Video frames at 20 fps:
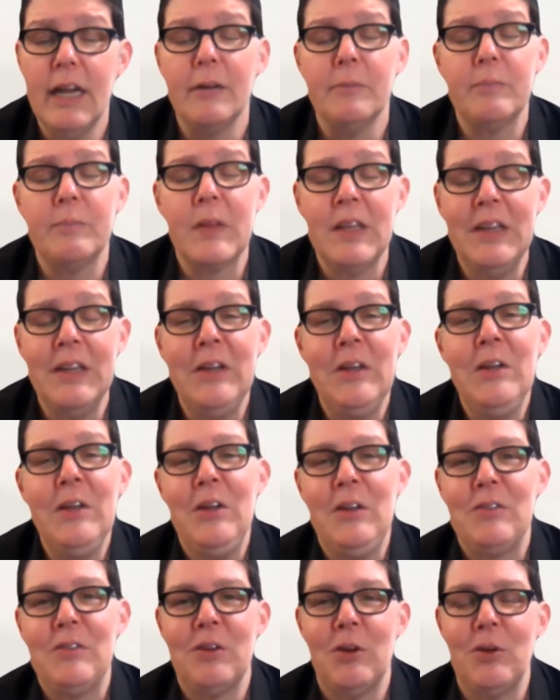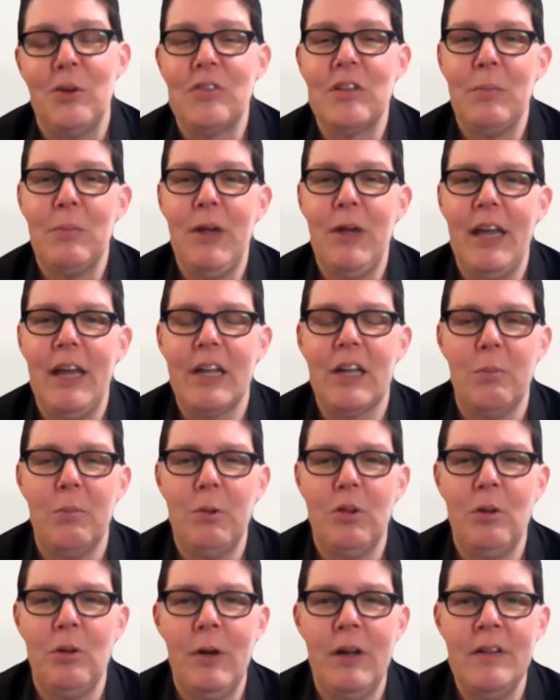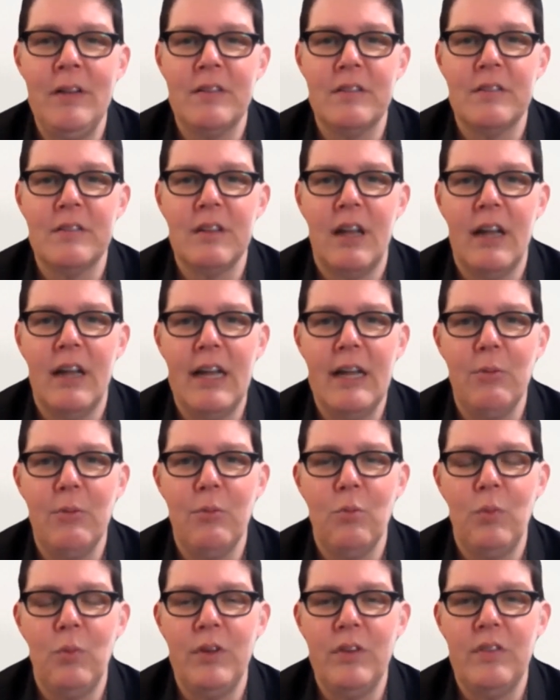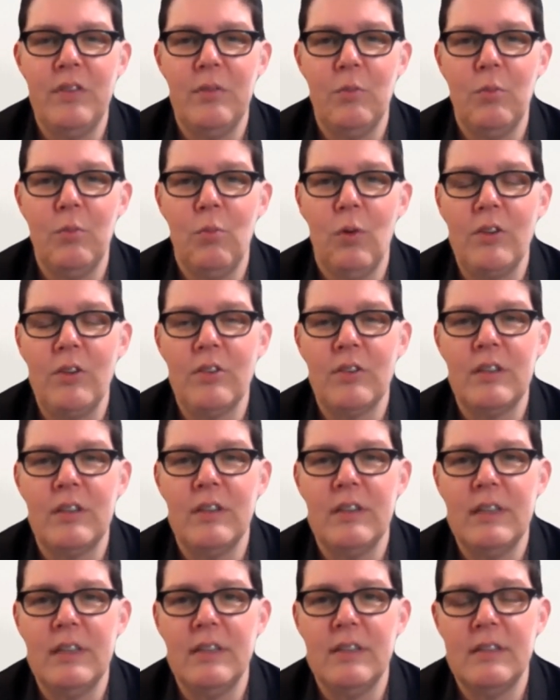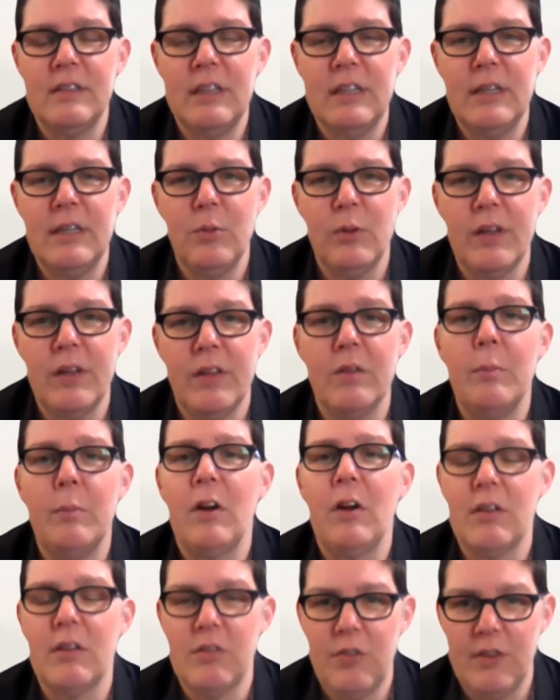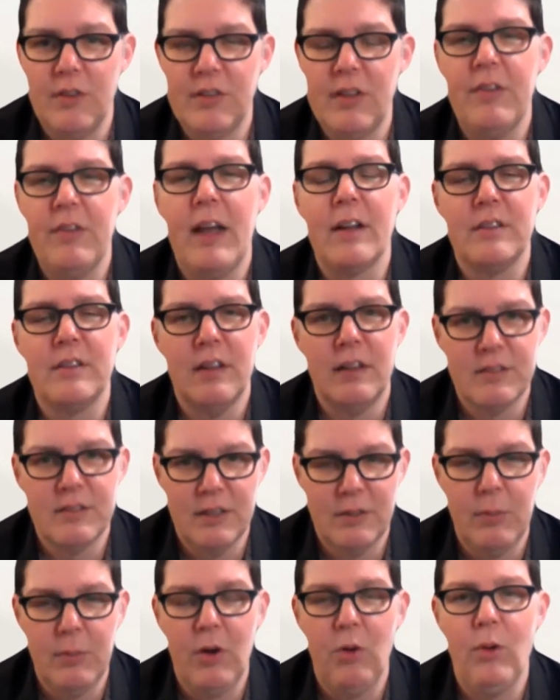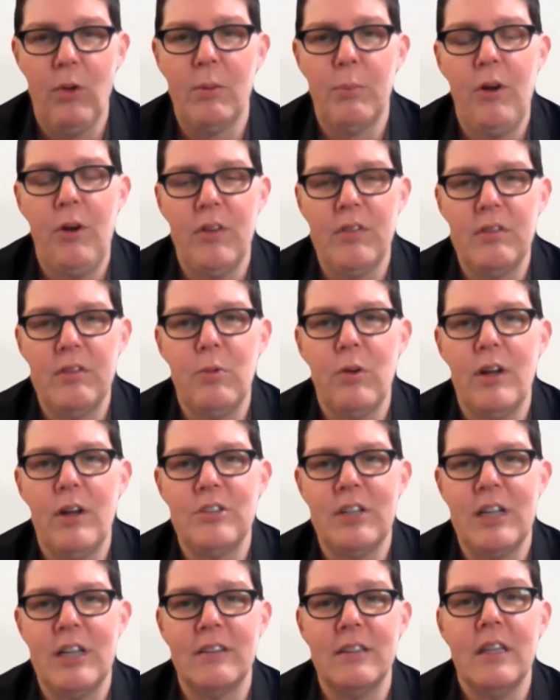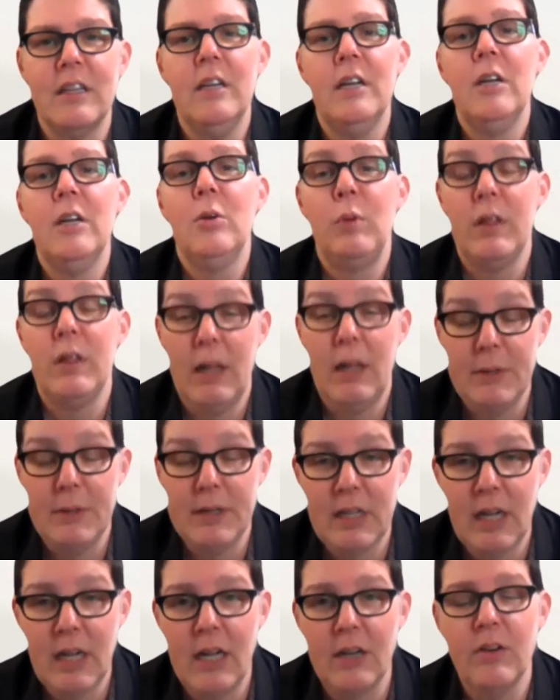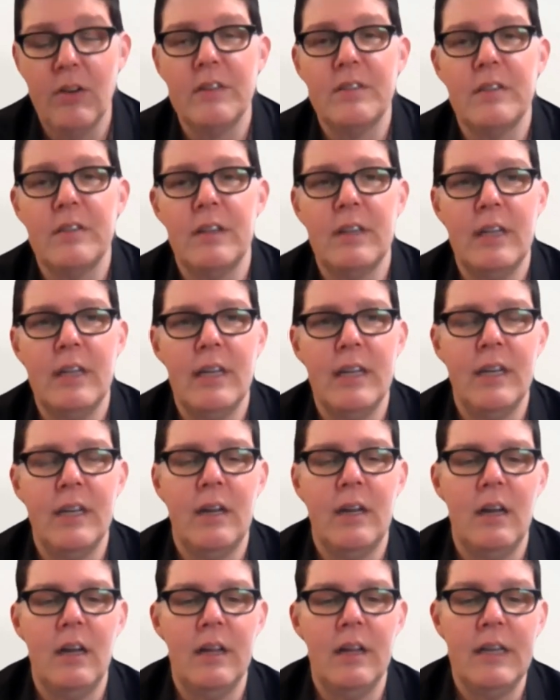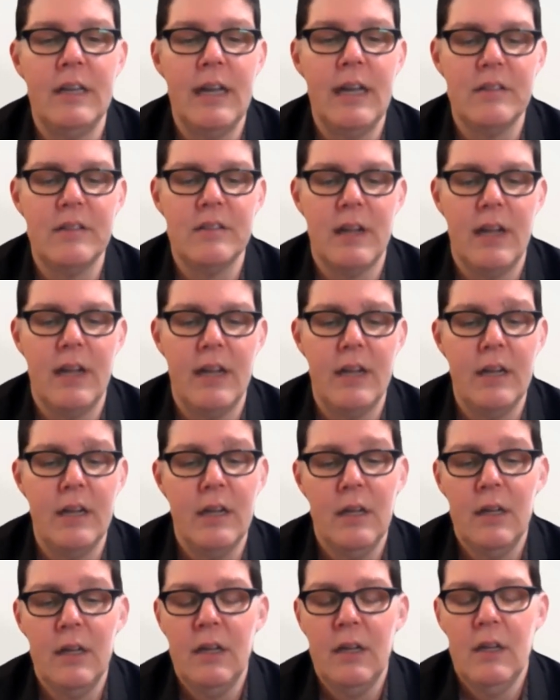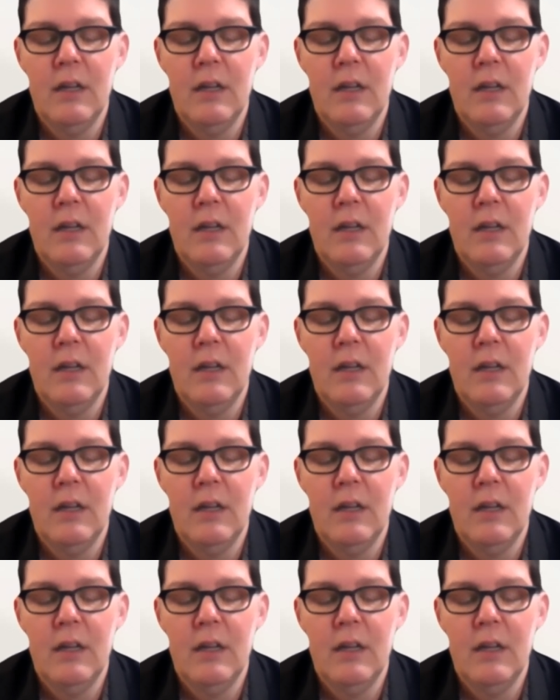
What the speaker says: yeah. So skip ahead a couple of months. I went to Washington, D.C. with Americans for Safe Access and Marijuana Policy Project. We lobbied Congress, and then the next day,